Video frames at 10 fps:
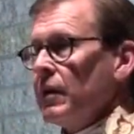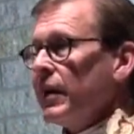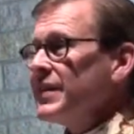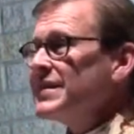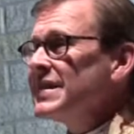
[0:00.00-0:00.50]

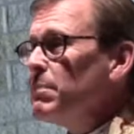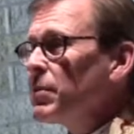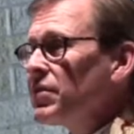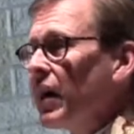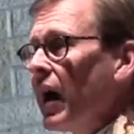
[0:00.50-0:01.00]
can
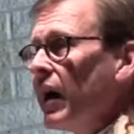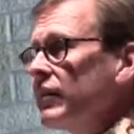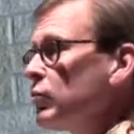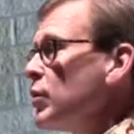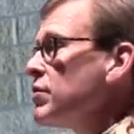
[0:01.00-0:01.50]

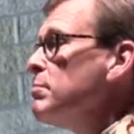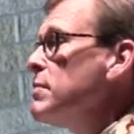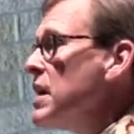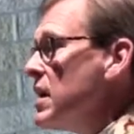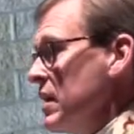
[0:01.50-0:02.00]
sympathize with
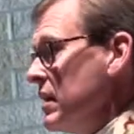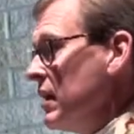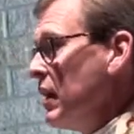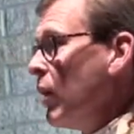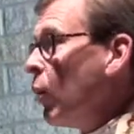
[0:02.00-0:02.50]
me
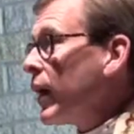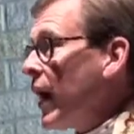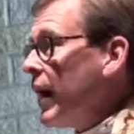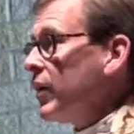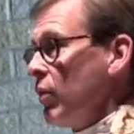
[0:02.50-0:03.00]
when
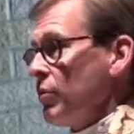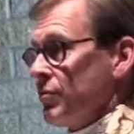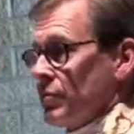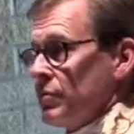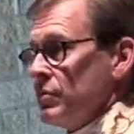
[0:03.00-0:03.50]
I go
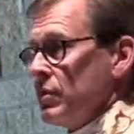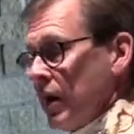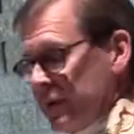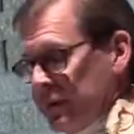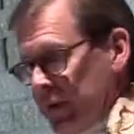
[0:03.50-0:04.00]
through
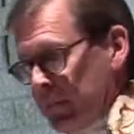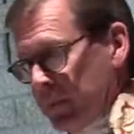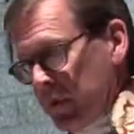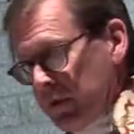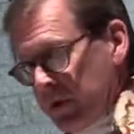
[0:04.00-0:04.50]
a
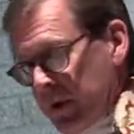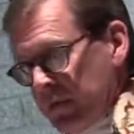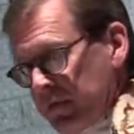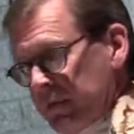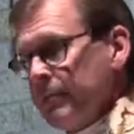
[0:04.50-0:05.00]
deep
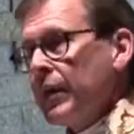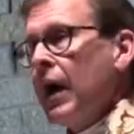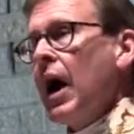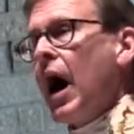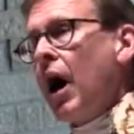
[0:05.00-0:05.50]
grief.
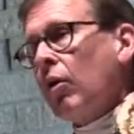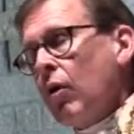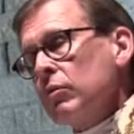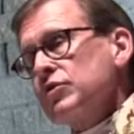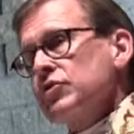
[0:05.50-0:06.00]
Our
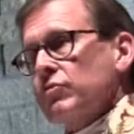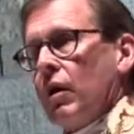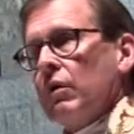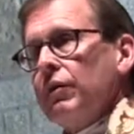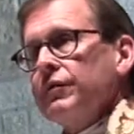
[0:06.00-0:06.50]
own
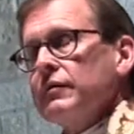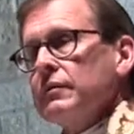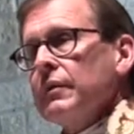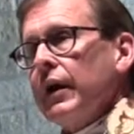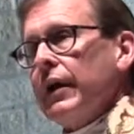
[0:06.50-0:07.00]
struggles
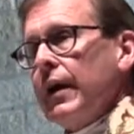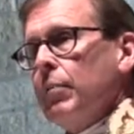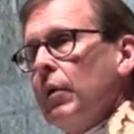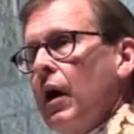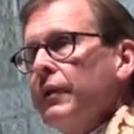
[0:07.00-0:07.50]

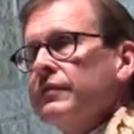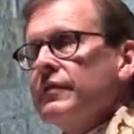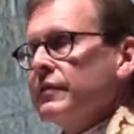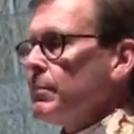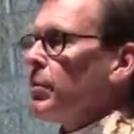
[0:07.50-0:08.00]
enable us
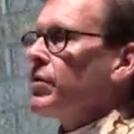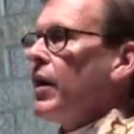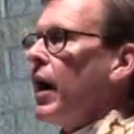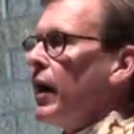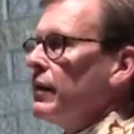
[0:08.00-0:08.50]
to
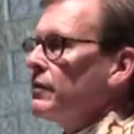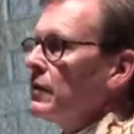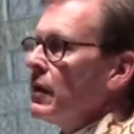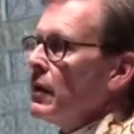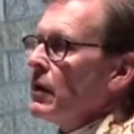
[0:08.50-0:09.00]
sympathize
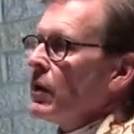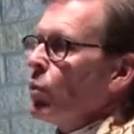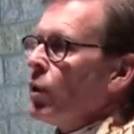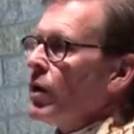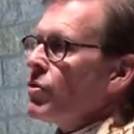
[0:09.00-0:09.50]

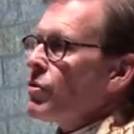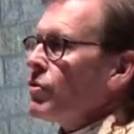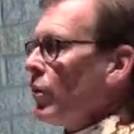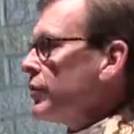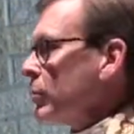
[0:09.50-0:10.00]

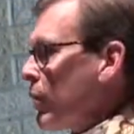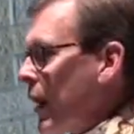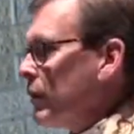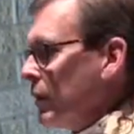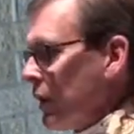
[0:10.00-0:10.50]
with those
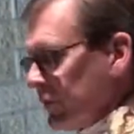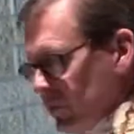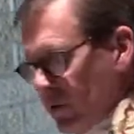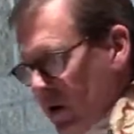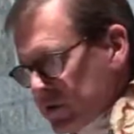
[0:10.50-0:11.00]
around us
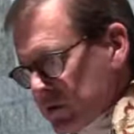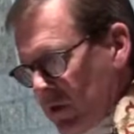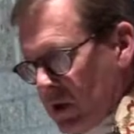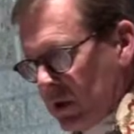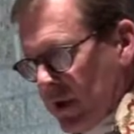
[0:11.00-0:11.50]
who are
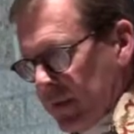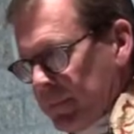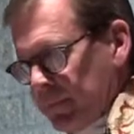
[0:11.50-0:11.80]
struggling.